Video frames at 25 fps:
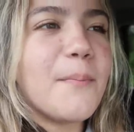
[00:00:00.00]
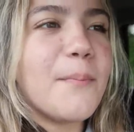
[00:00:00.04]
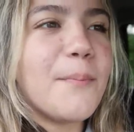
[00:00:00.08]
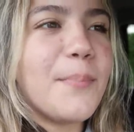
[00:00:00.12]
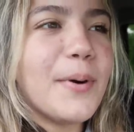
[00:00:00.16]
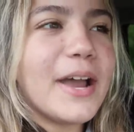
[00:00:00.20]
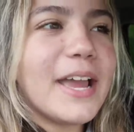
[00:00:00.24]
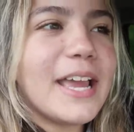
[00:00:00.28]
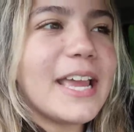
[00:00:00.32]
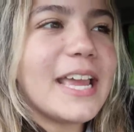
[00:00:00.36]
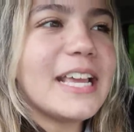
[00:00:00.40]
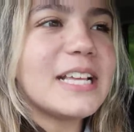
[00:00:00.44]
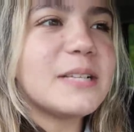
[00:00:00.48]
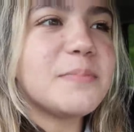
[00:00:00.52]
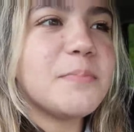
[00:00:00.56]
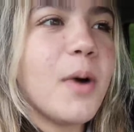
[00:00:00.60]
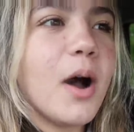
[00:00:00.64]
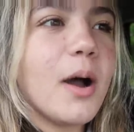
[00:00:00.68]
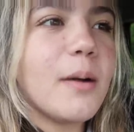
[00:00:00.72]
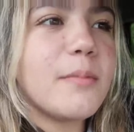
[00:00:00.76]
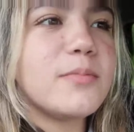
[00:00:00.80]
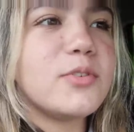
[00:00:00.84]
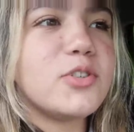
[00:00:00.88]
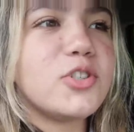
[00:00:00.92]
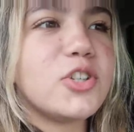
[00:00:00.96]
But his
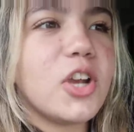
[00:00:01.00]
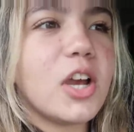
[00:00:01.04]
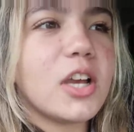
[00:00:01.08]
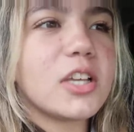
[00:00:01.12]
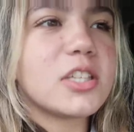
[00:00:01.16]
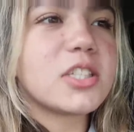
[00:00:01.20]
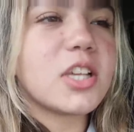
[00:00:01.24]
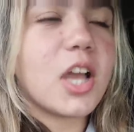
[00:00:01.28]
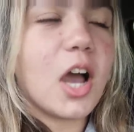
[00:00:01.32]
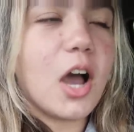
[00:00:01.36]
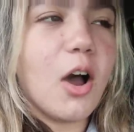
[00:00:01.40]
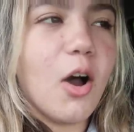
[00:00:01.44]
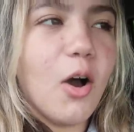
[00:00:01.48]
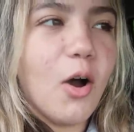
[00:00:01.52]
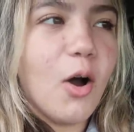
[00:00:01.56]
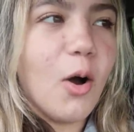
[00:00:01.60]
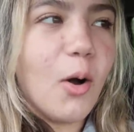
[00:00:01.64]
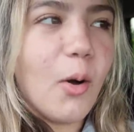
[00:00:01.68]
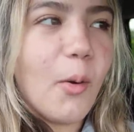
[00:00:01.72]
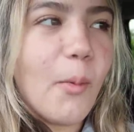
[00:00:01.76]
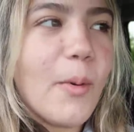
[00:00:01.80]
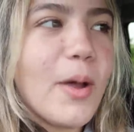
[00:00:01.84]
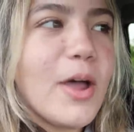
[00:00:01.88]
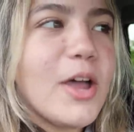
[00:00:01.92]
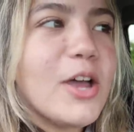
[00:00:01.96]
mom just got
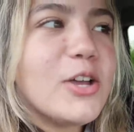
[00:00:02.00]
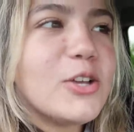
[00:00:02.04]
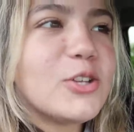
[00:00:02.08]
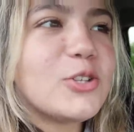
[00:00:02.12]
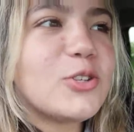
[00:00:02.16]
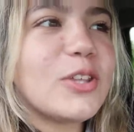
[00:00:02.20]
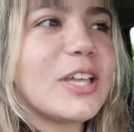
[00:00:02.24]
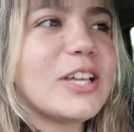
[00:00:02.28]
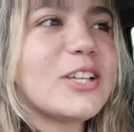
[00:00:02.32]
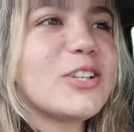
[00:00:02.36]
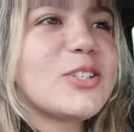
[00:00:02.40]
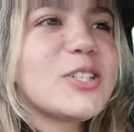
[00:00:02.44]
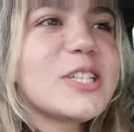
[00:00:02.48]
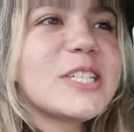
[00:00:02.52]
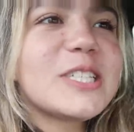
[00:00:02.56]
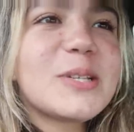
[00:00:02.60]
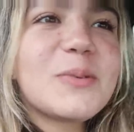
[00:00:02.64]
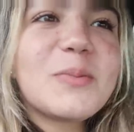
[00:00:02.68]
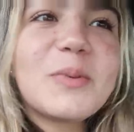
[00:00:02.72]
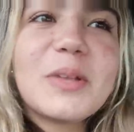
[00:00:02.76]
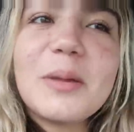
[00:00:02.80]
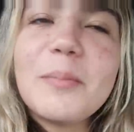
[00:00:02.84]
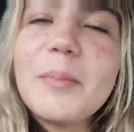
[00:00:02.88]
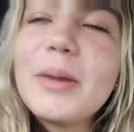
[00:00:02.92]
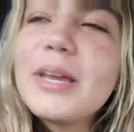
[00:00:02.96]
home. So that just
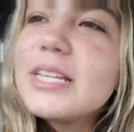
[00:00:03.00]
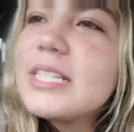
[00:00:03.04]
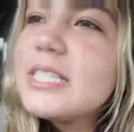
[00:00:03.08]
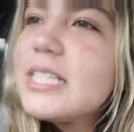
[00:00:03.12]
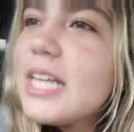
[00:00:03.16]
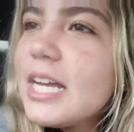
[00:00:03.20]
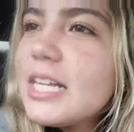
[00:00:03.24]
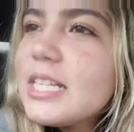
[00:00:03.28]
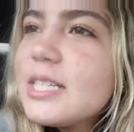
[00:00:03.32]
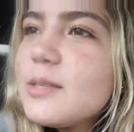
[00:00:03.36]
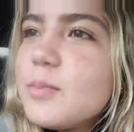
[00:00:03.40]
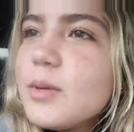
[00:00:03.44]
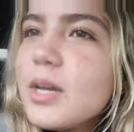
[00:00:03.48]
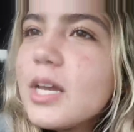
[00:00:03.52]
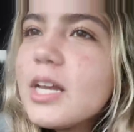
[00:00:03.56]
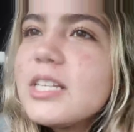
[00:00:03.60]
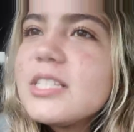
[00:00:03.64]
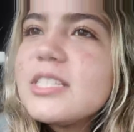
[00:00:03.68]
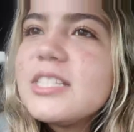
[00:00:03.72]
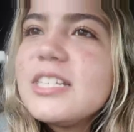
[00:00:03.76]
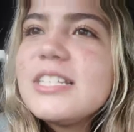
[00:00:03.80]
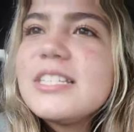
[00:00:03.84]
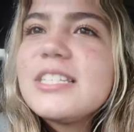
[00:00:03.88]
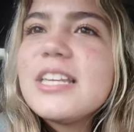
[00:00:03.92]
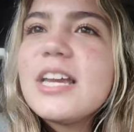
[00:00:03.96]
doesn't really make sense
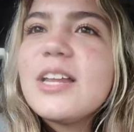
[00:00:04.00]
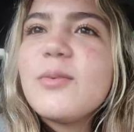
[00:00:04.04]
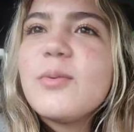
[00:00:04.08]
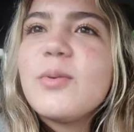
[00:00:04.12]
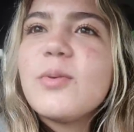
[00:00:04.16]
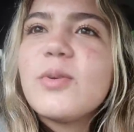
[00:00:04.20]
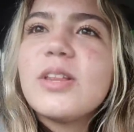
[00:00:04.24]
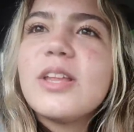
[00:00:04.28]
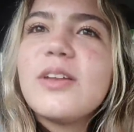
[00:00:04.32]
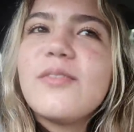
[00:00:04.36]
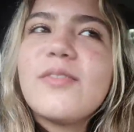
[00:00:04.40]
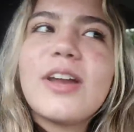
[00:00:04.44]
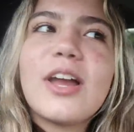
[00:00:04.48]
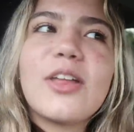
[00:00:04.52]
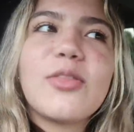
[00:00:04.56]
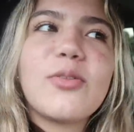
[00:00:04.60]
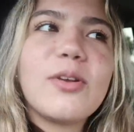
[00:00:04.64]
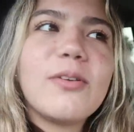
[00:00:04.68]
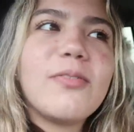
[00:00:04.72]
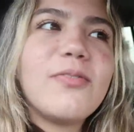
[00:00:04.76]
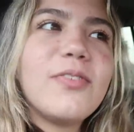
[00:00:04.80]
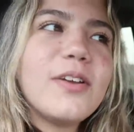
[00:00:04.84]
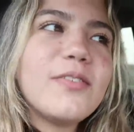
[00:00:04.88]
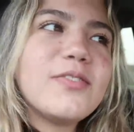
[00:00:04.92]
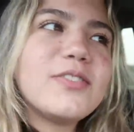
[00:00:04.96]
because he said we were leaving at
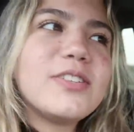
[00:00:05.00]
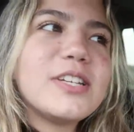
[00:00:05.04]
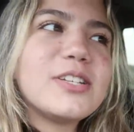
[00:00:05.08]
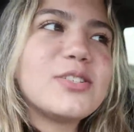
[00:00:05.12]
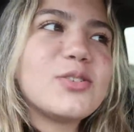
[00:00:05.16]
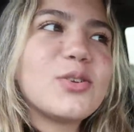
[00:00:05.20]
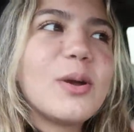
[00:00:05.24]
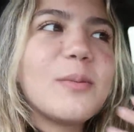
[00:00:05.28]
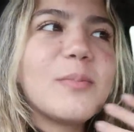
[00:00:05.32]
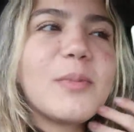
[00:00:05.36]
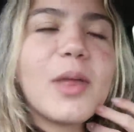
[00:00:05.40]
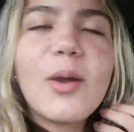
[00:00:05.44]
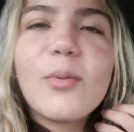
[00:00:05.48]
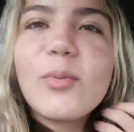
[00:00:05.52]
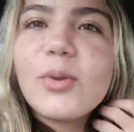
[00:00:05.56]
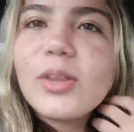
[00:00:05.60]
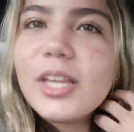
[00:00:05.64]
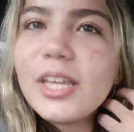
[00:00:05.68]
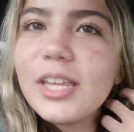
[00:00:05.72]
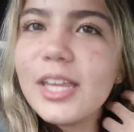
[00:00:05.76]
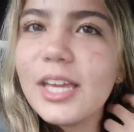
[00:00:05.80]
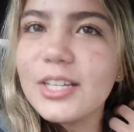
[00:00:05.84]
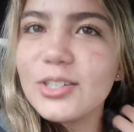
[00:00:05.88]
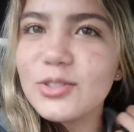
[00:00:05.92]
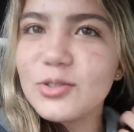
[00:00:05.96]
3:50, so I'm not
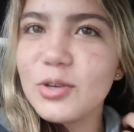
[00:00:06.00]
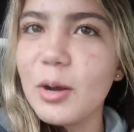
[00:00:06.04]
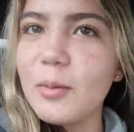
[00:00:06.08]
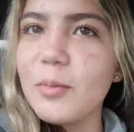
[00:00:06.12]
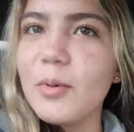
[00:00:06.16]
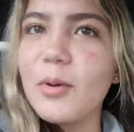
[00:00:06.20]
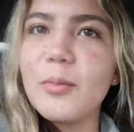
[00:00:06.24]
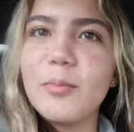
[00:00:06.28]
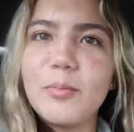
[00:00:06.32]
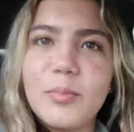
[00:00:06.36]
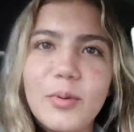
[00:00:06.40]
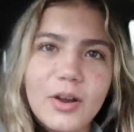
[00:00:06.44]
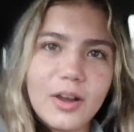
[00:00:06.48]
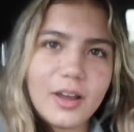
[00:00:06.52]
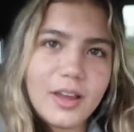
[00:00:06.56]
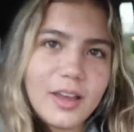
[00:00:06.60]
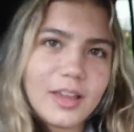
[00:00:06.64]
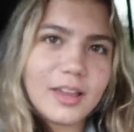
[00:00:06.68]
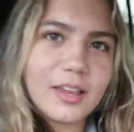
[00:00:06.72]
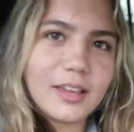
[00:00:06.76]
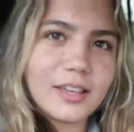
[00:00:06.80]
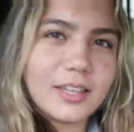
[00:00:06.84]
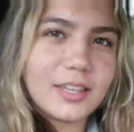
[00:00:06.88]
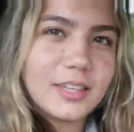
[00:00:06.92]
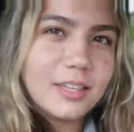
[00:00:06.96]
really in trouble,
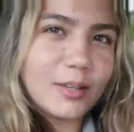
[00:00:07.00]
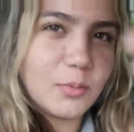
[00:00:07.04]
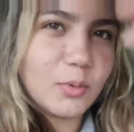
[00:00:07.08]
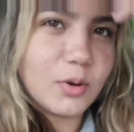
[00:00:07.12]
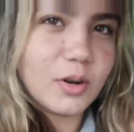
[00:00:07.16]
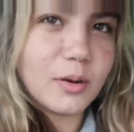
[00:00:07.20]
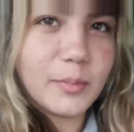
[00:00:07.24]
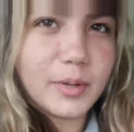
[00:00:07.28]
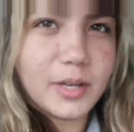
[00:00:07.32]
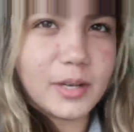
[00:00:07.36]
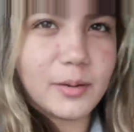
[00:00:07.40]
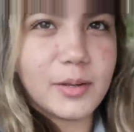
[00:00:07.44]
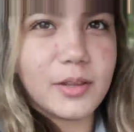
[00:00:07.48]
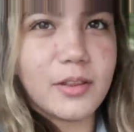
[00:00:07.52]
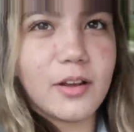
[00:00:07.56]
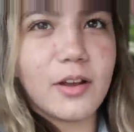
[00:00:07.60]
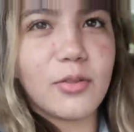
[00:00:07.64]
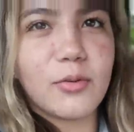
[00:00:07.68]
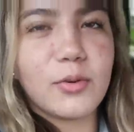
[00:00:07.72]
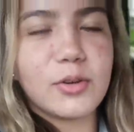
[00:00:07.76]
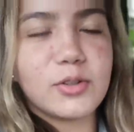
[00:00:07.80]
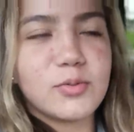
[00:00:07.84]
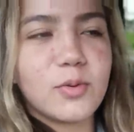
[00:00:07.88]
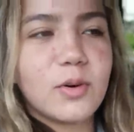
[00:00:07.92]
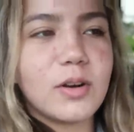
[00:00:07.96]
but he wanted me to be there
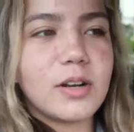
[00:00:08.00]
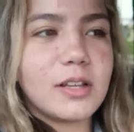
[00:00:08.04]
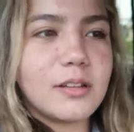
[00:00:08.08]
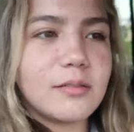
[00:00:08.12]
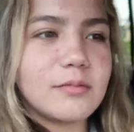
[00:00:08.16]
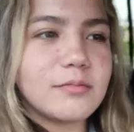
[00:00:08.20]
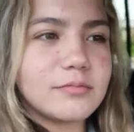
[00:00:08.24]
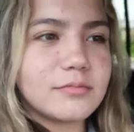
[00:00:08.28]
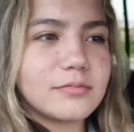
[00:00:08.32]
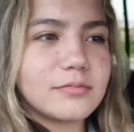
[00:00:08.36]
at 3:20.